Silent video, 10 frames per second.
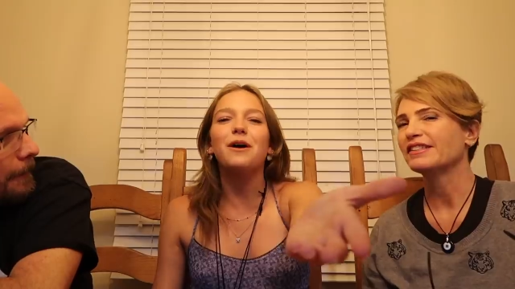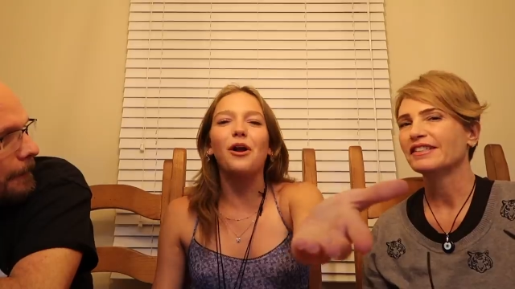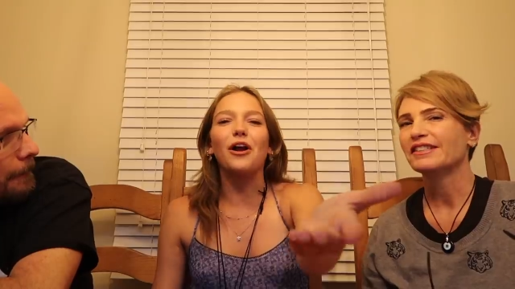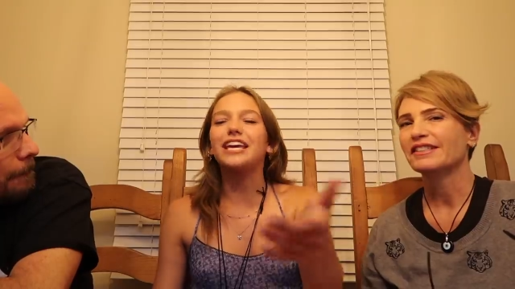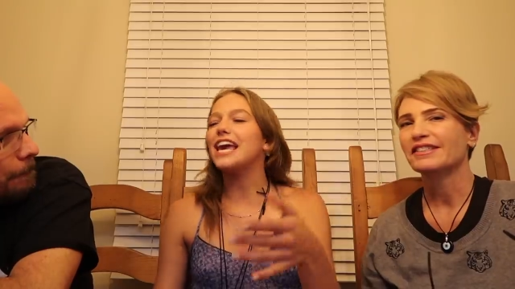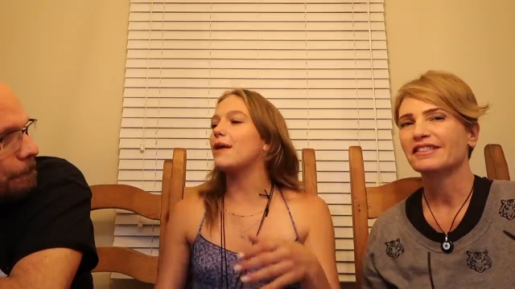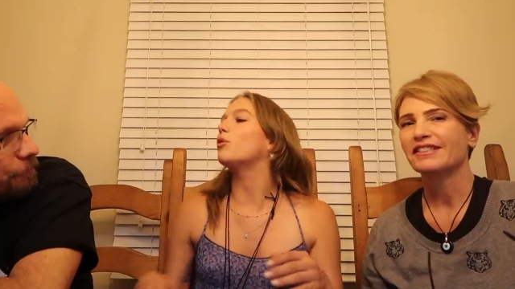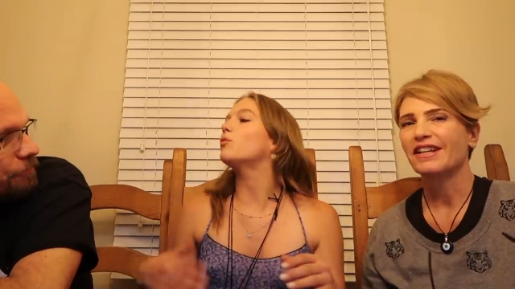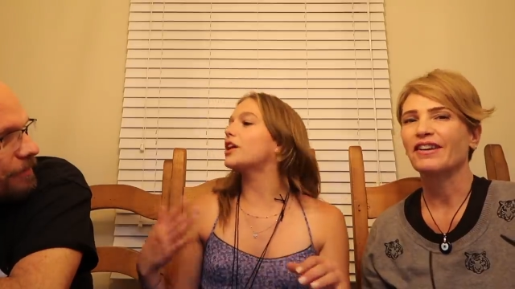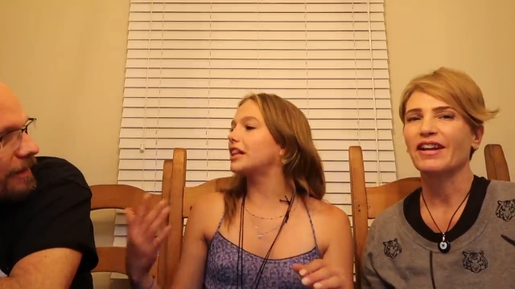Speaker 1: better on
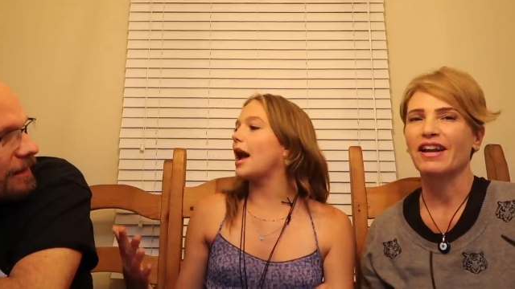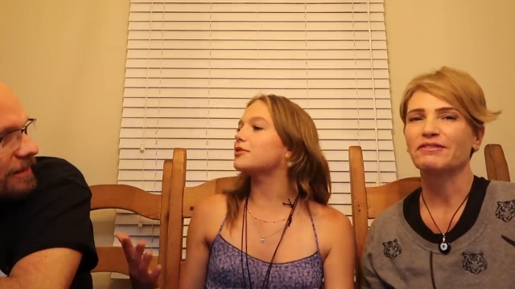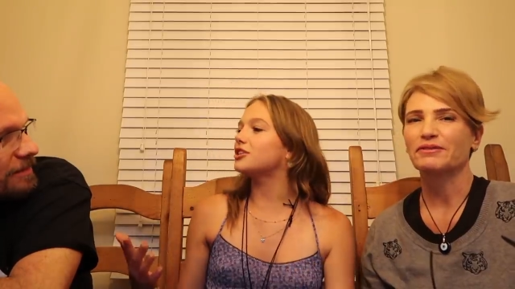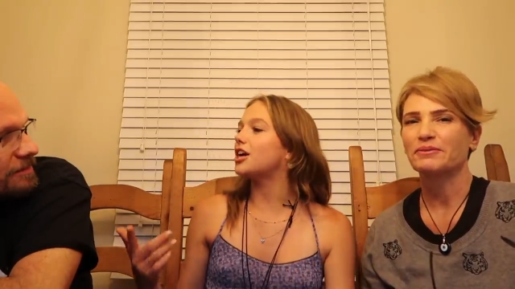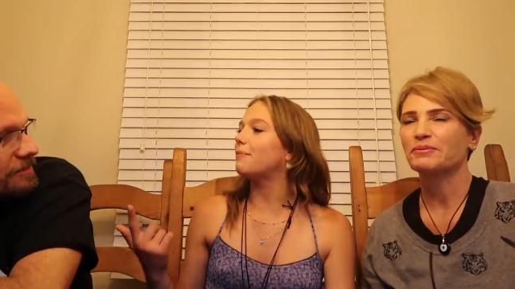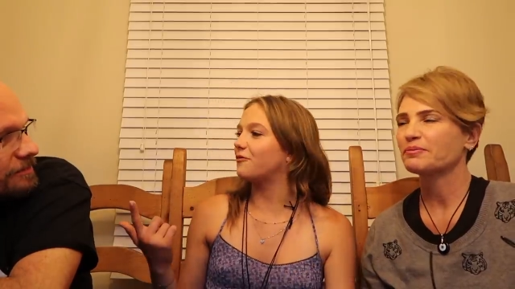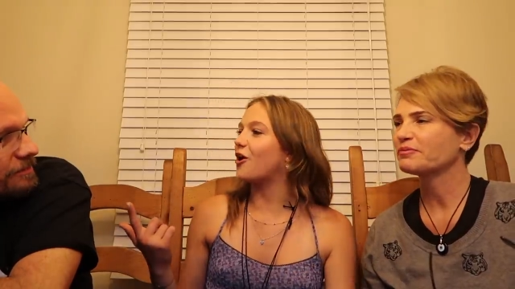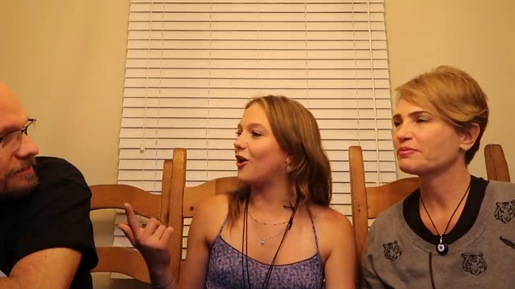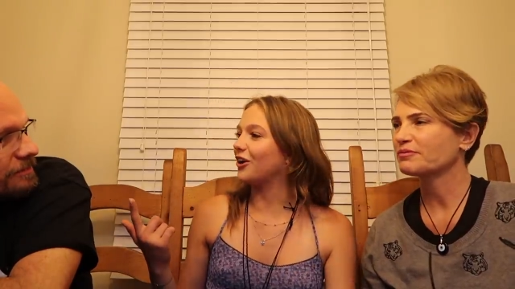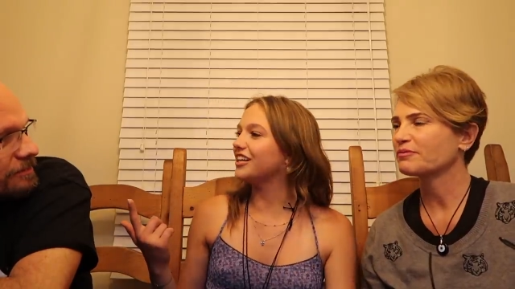camera. We okay. climbed on top
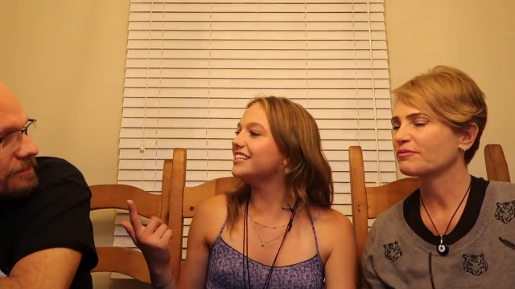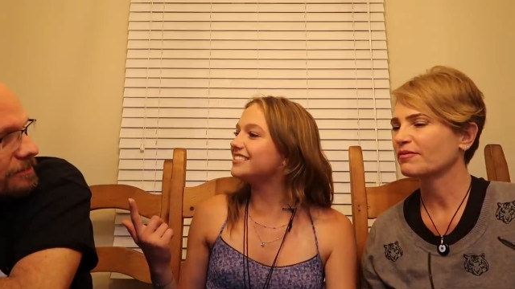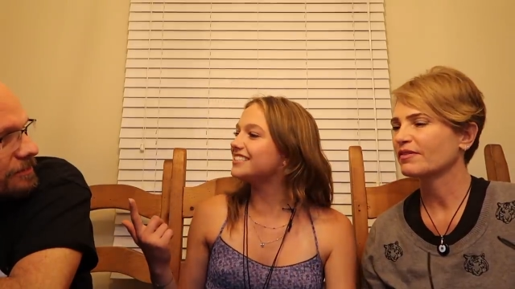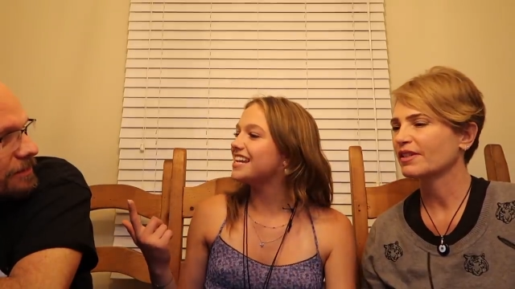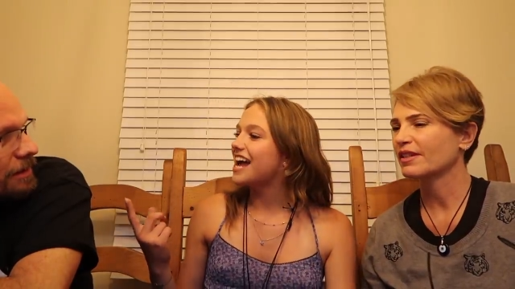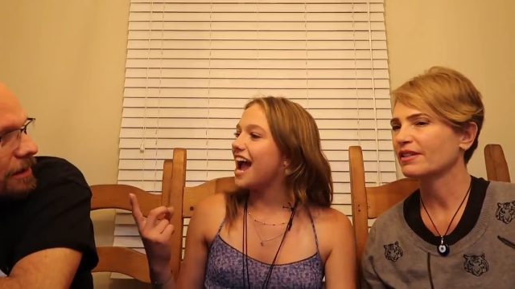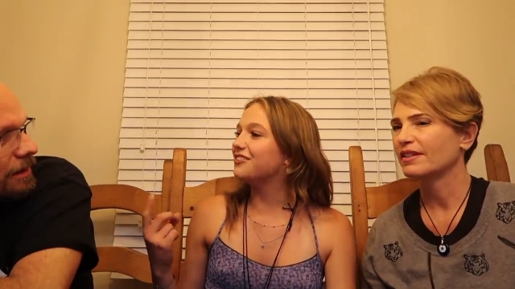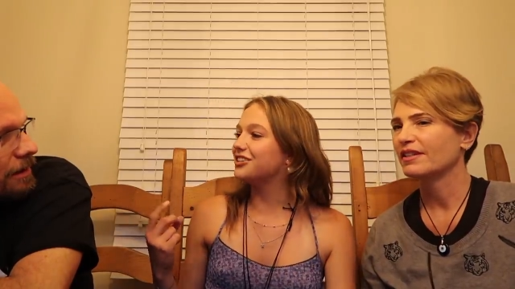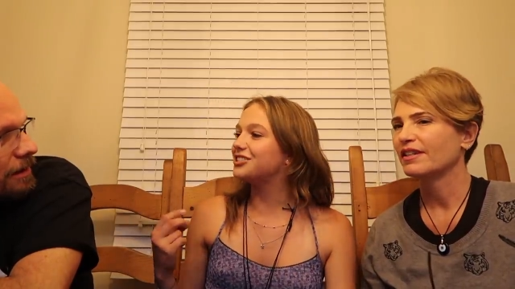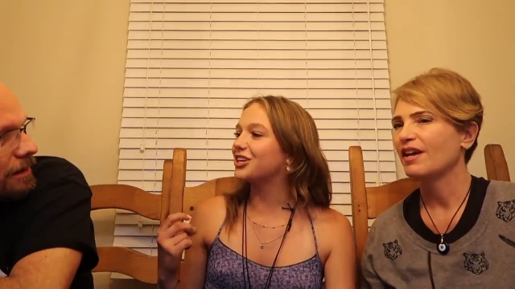of Carney's,
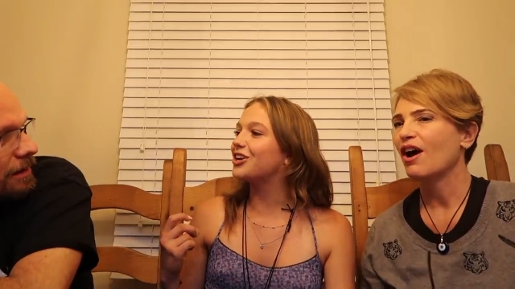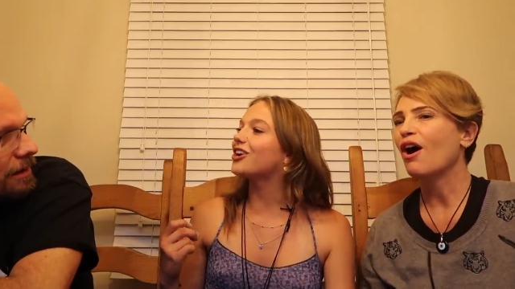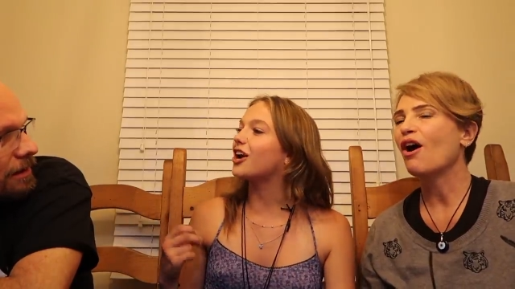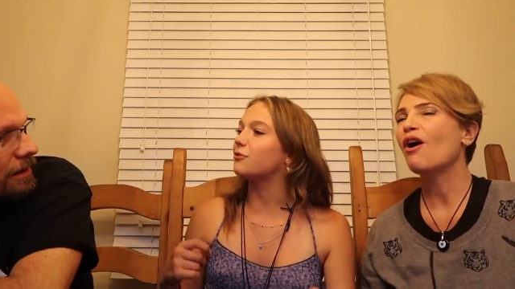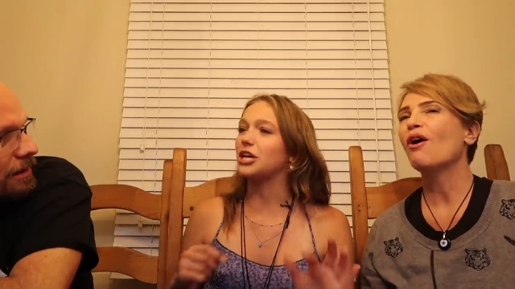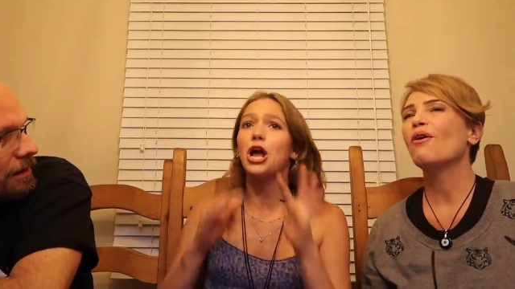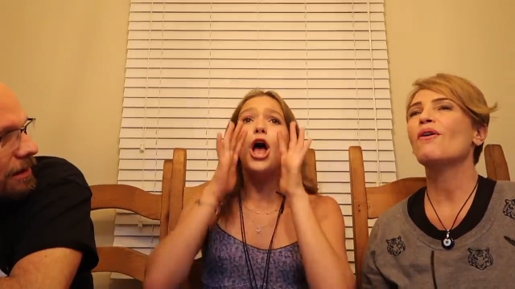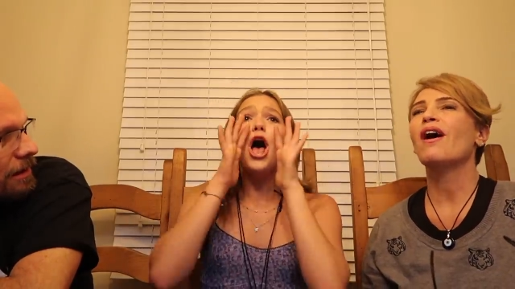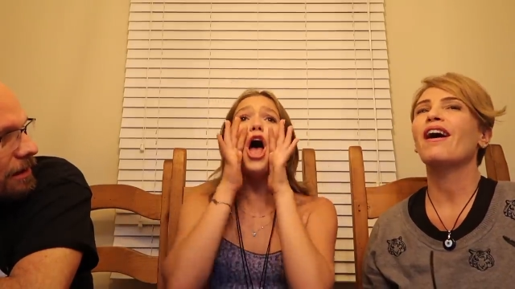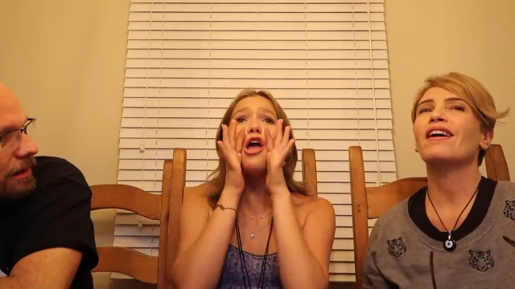and the security guard was like,
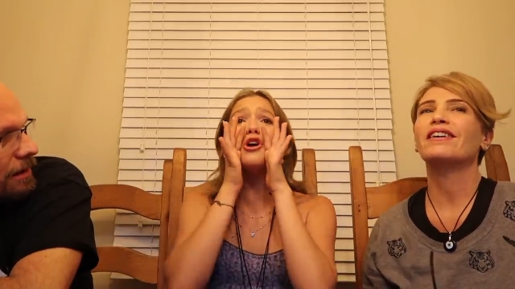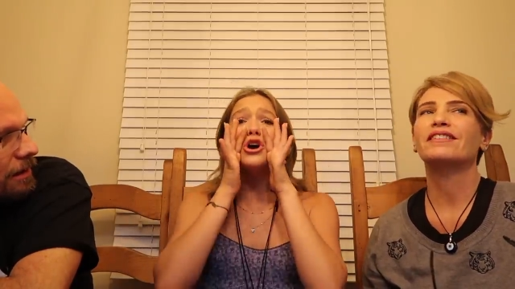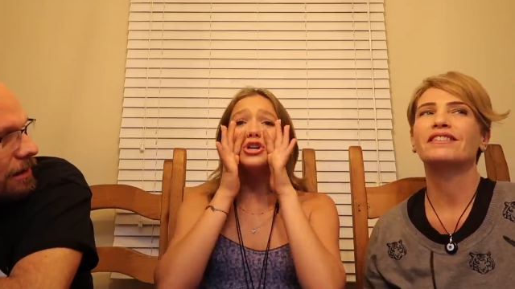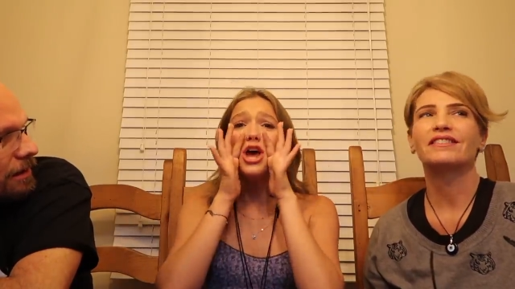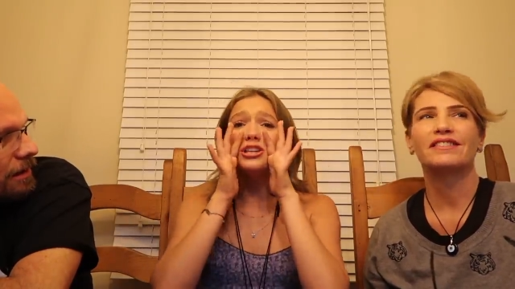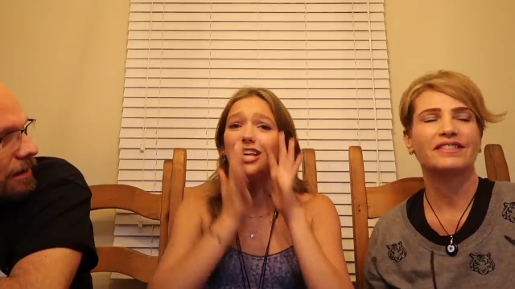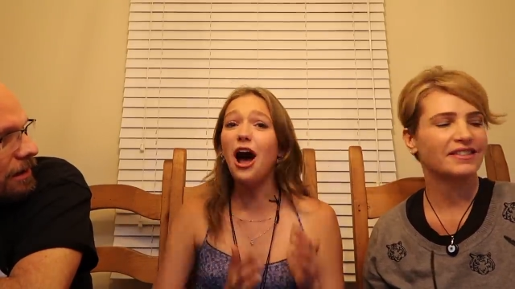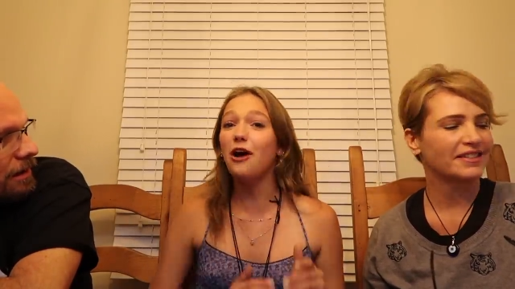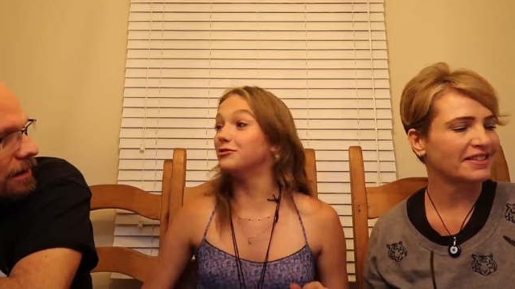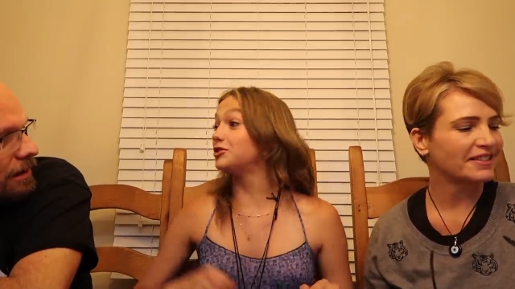oh. hey, get
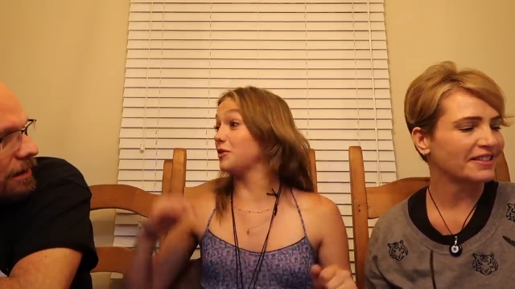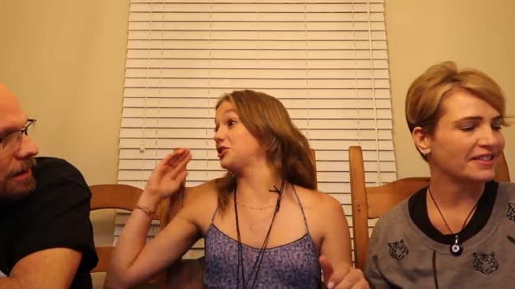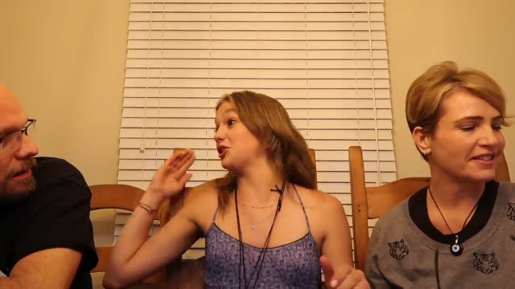down. So we